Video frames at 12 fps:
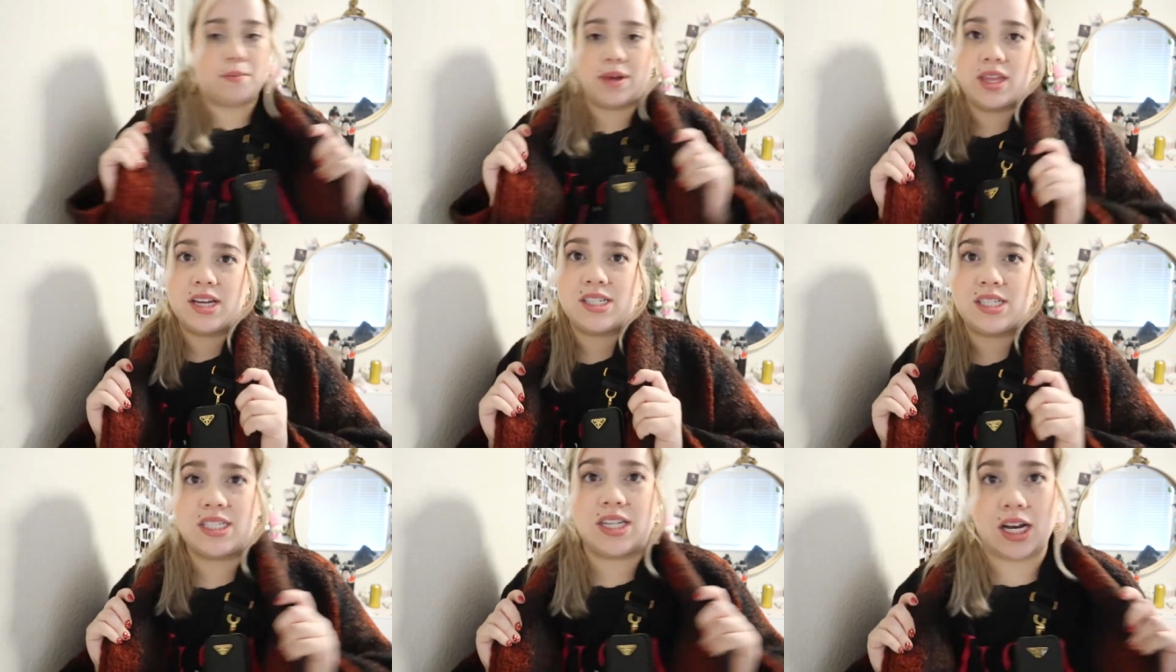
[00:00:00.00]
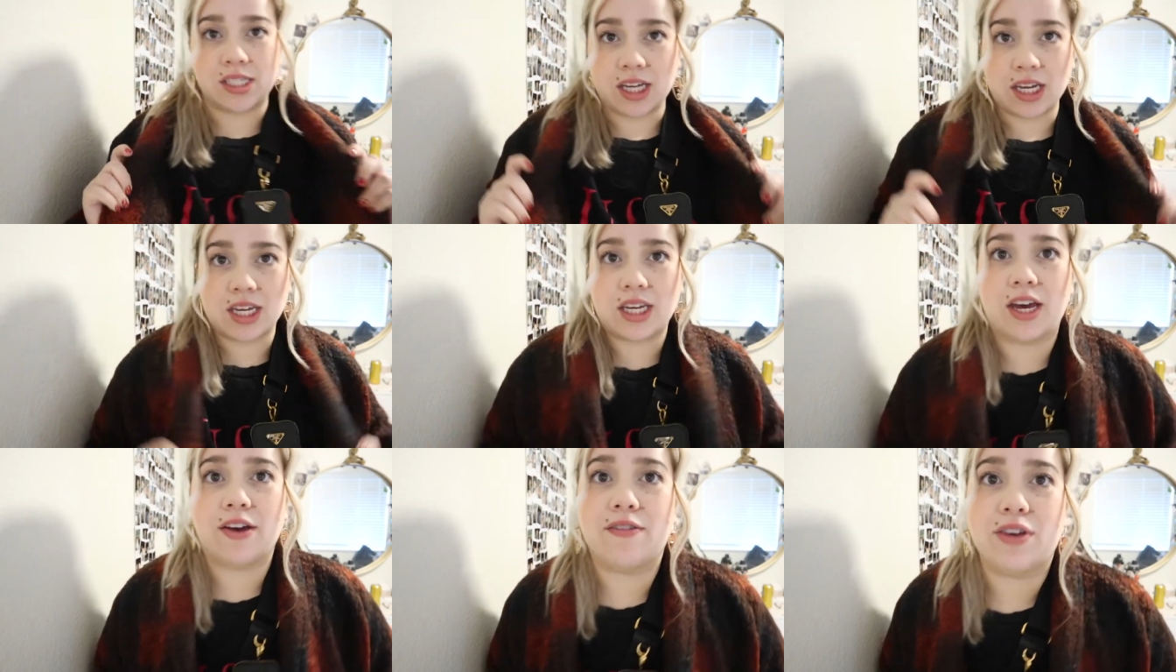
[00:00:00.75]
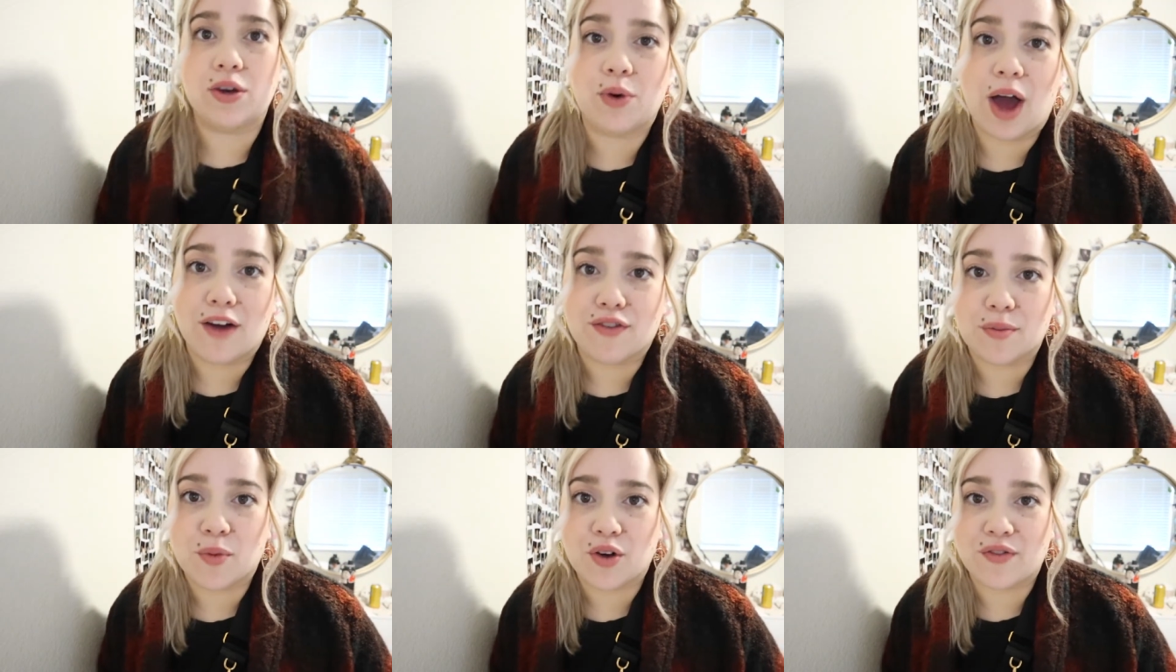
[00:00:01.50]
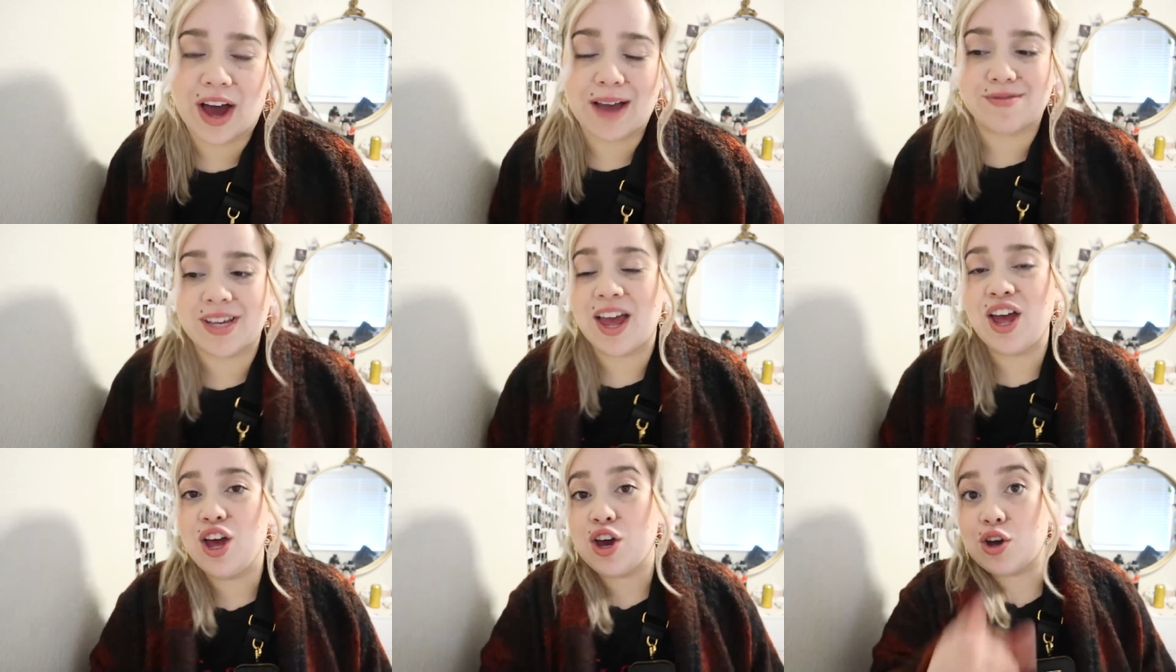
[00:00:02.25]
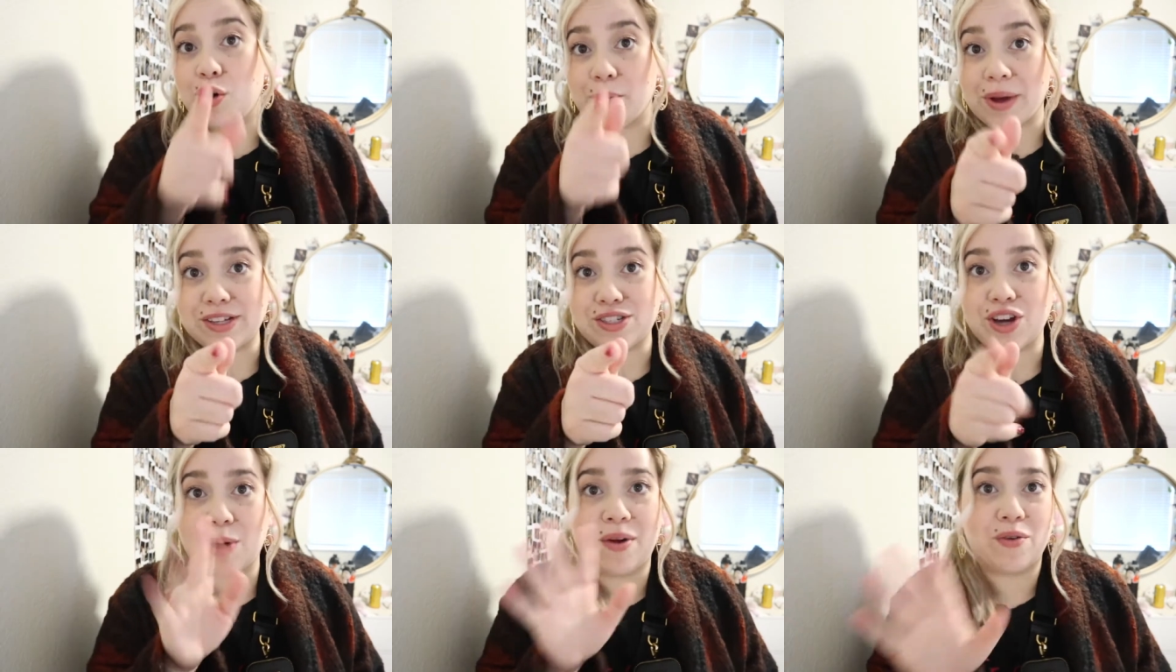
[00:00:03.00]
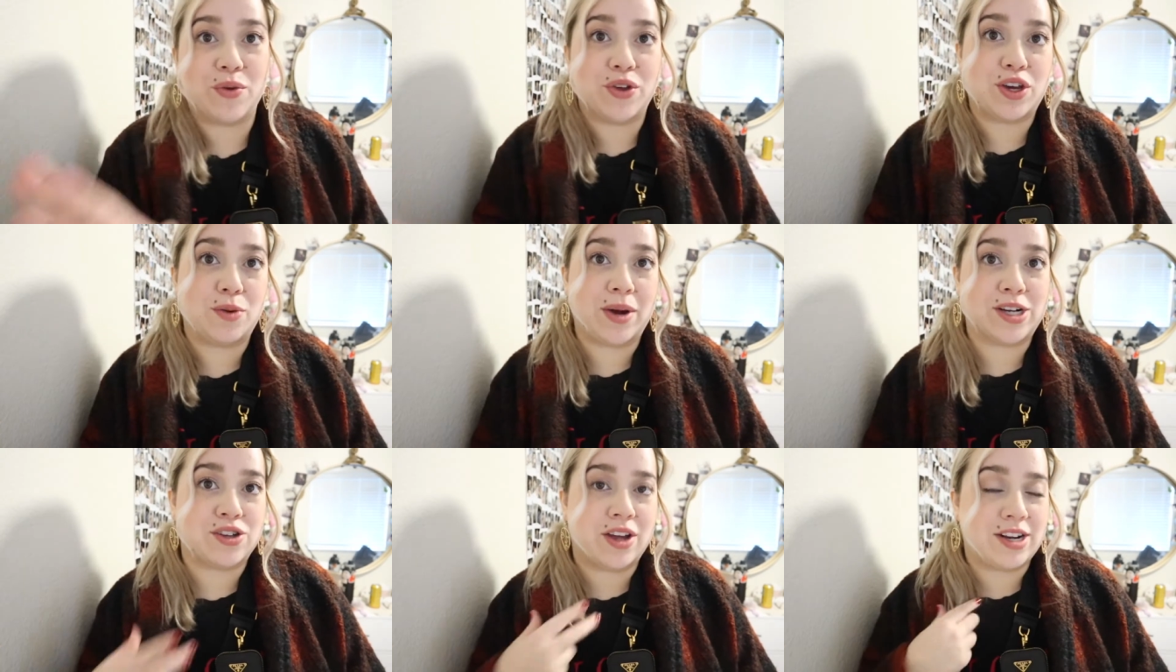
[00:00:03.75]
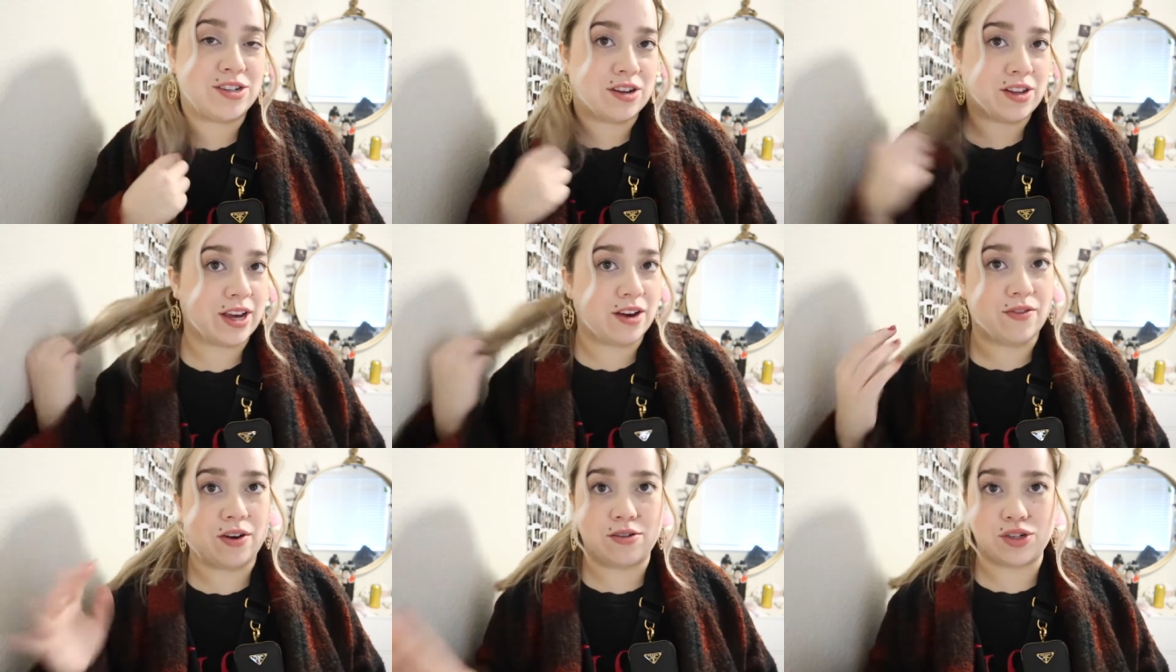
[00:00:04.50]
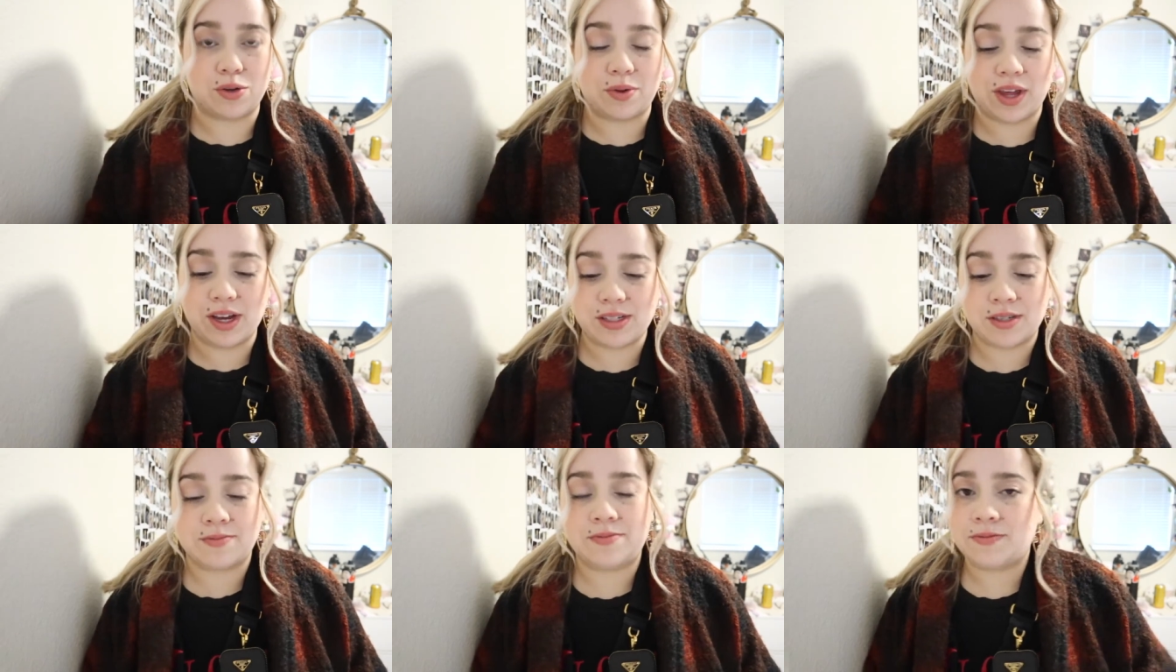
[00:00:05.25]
me this doesn't give you ever more vibes. Go on my Instagram, I have a really cute picture that I took like a photo shoot with this.